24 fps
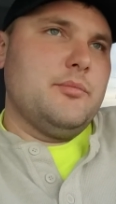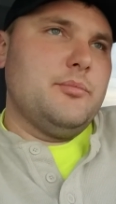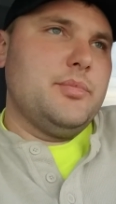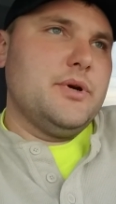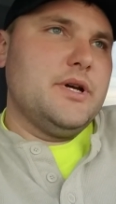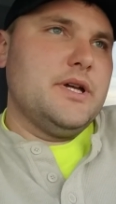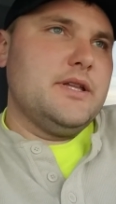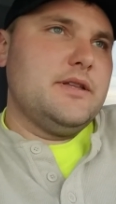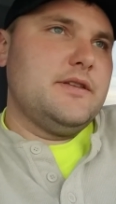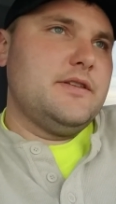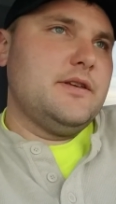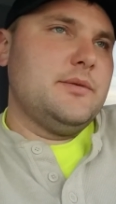
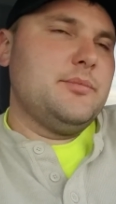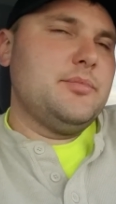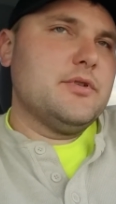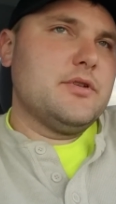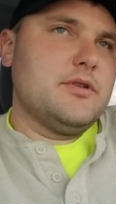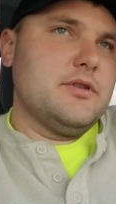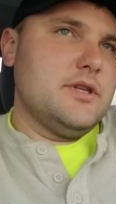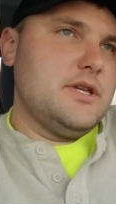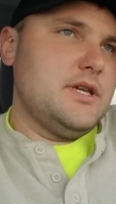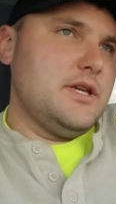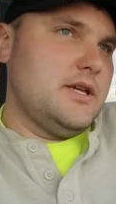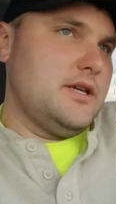But
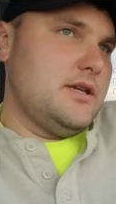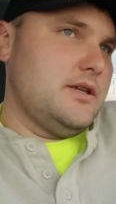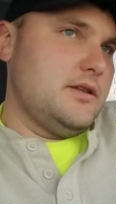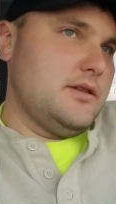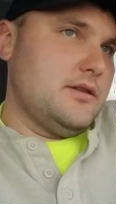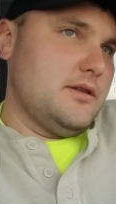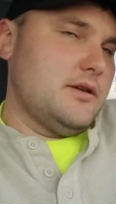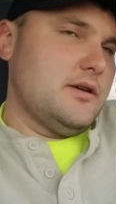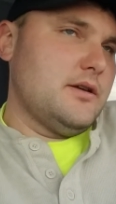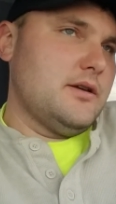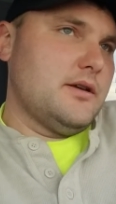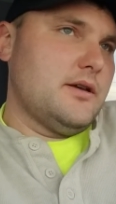
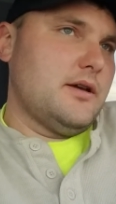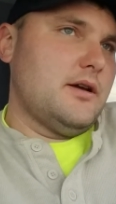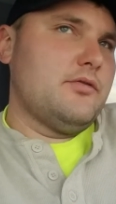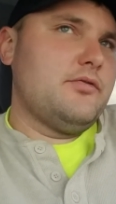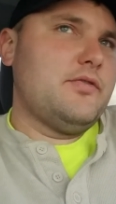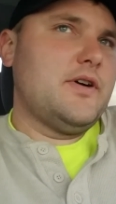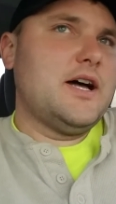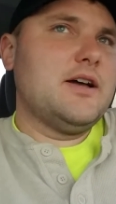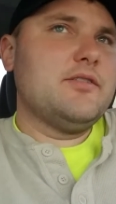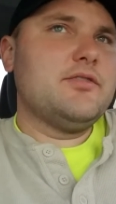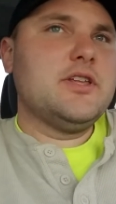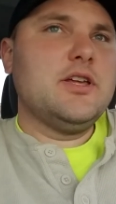typically, a
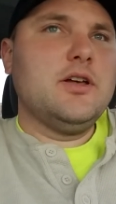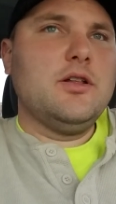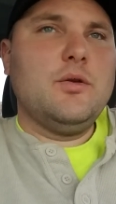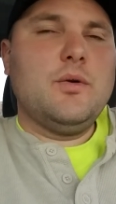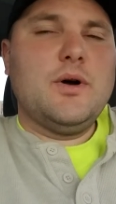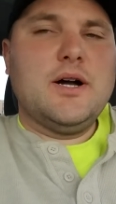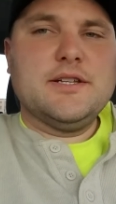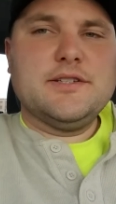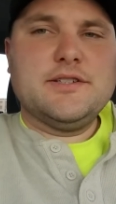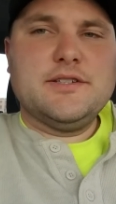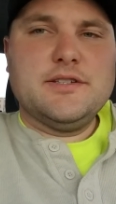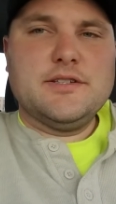5
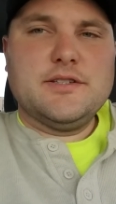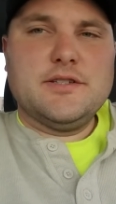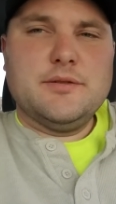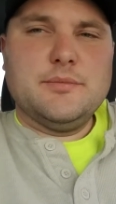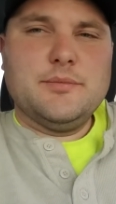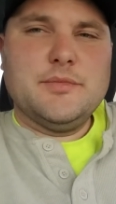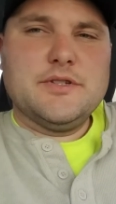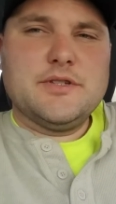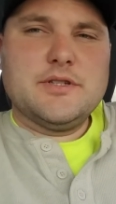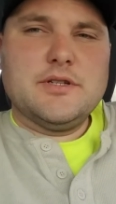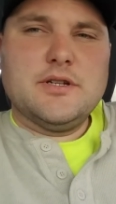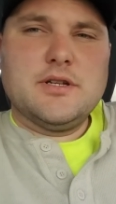kilowatt
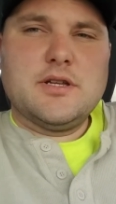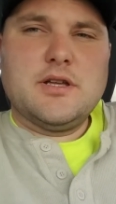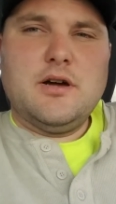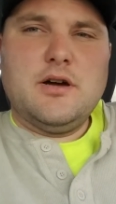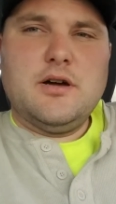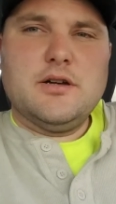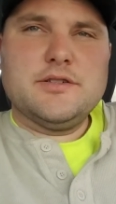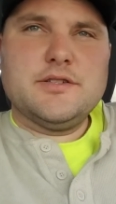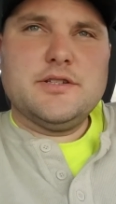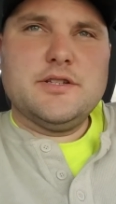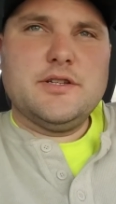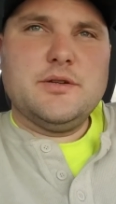system is going to
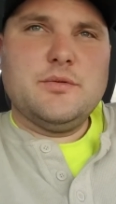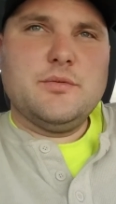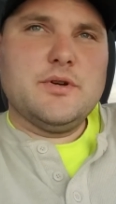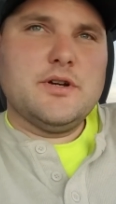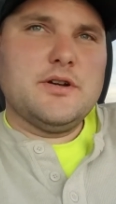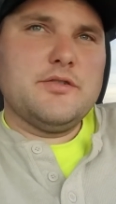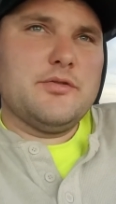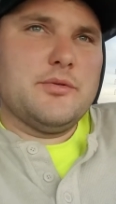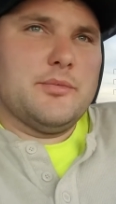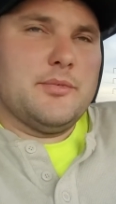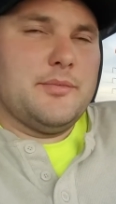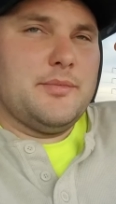cost
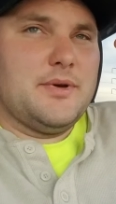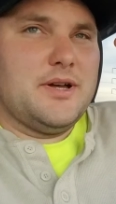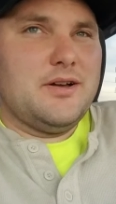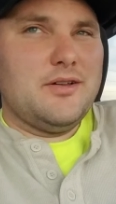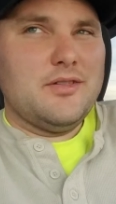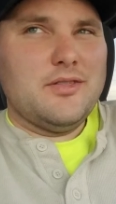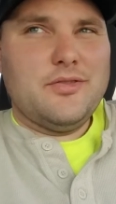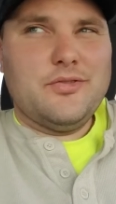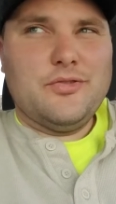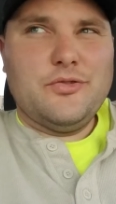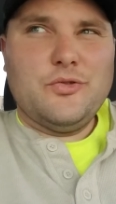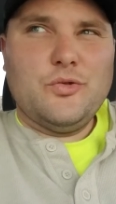anywhere from
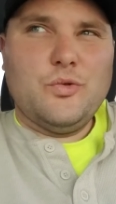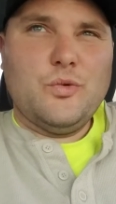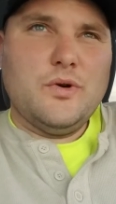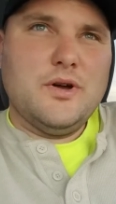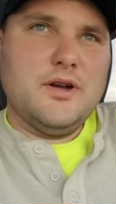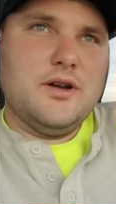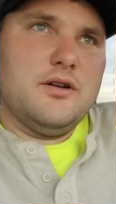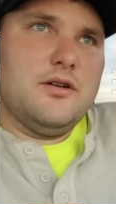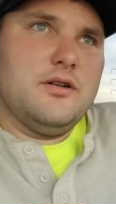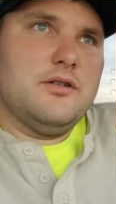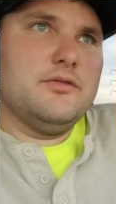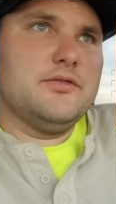about
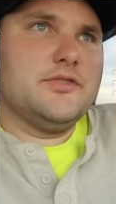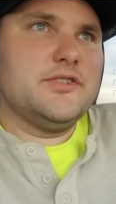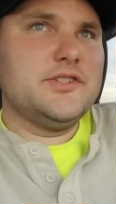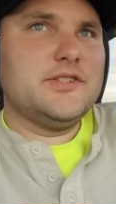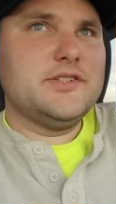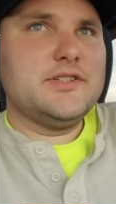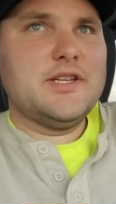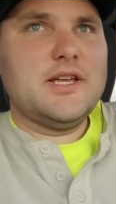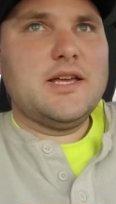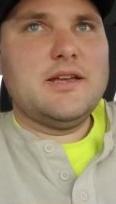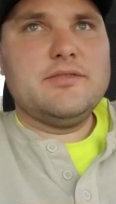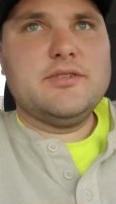
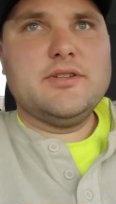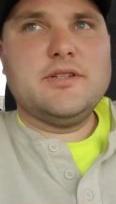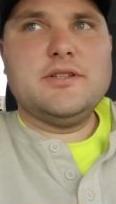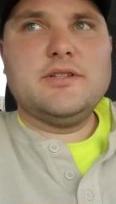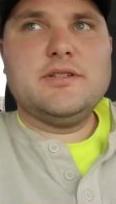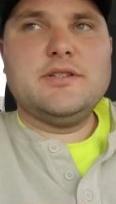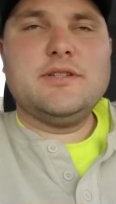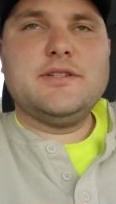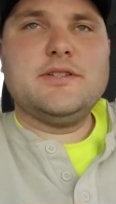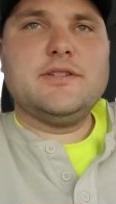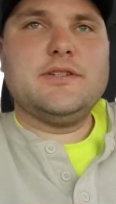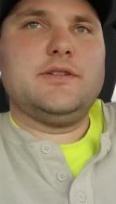
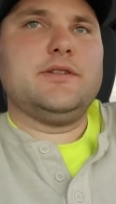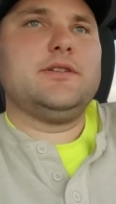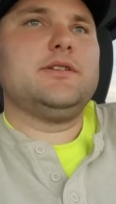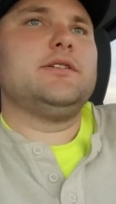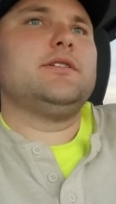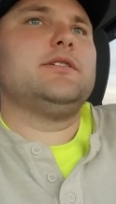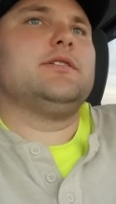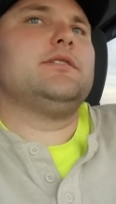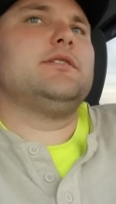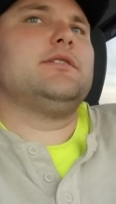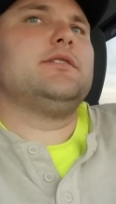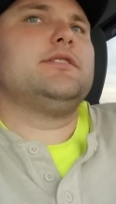$12,700
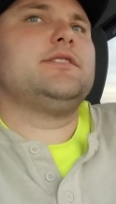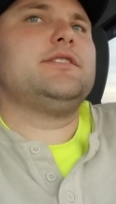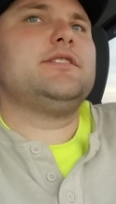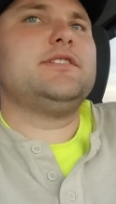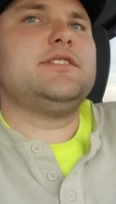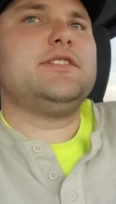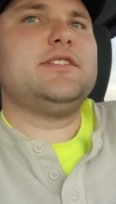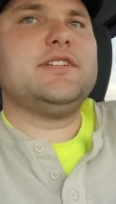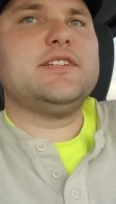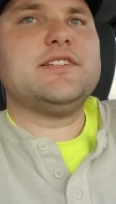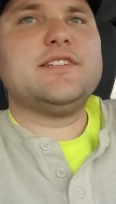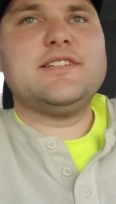to
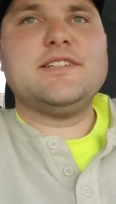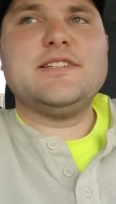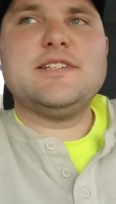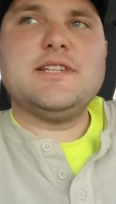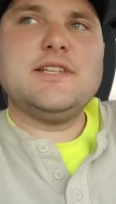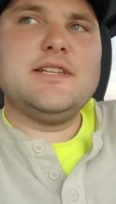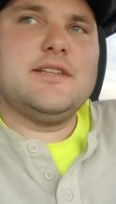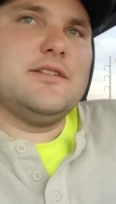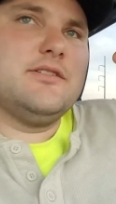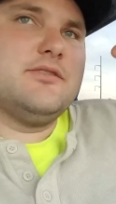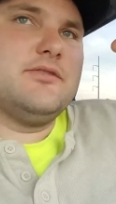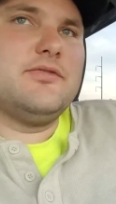
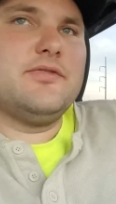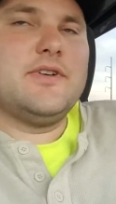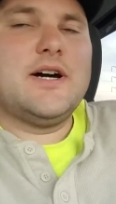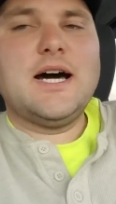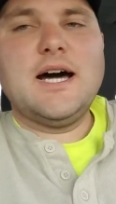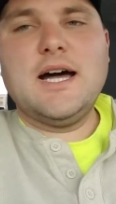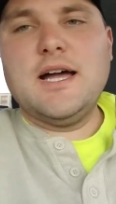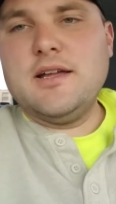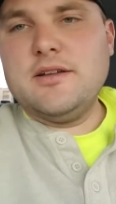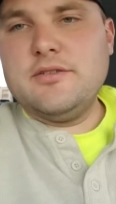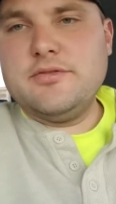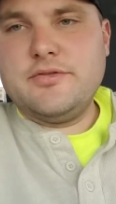
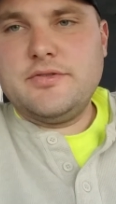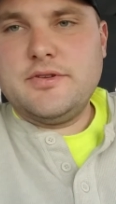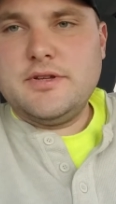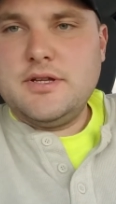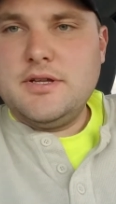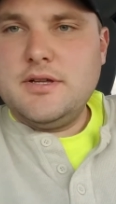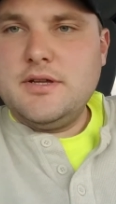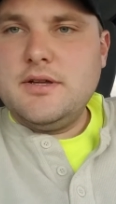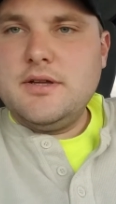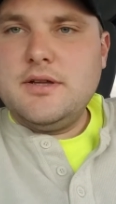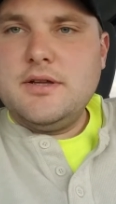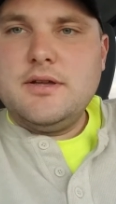
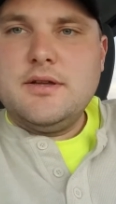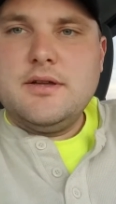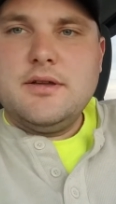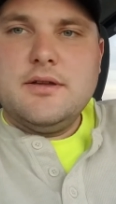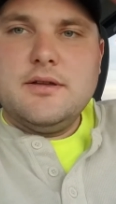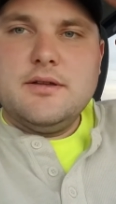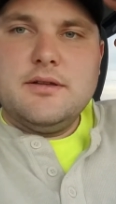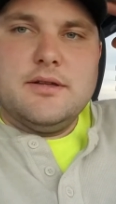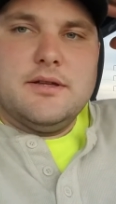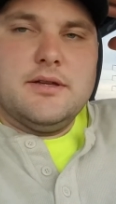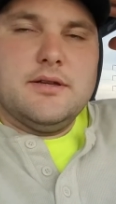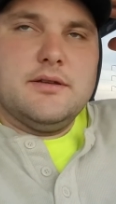
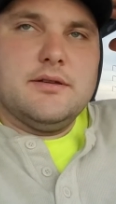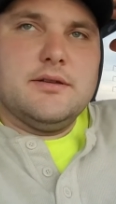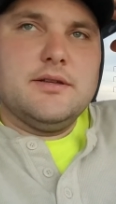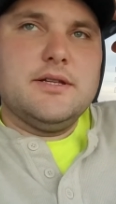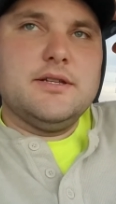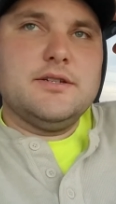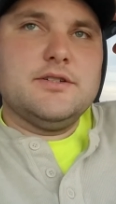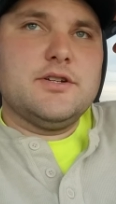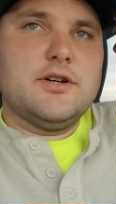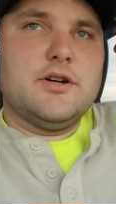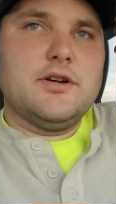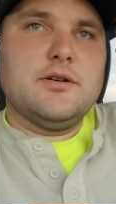$16,500
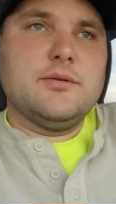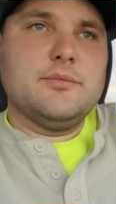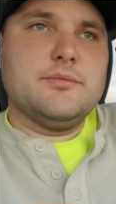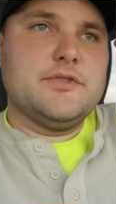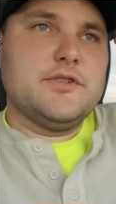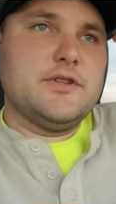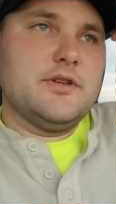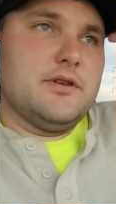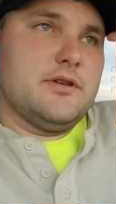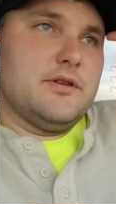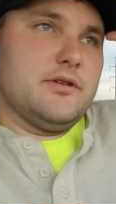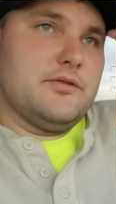in
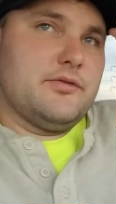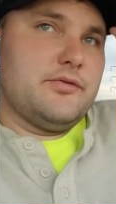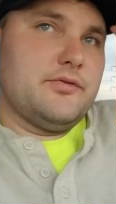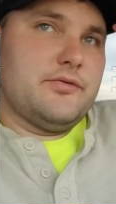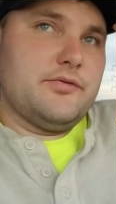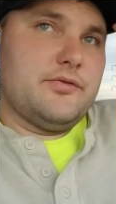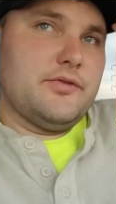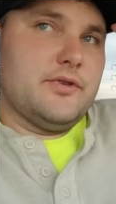terms of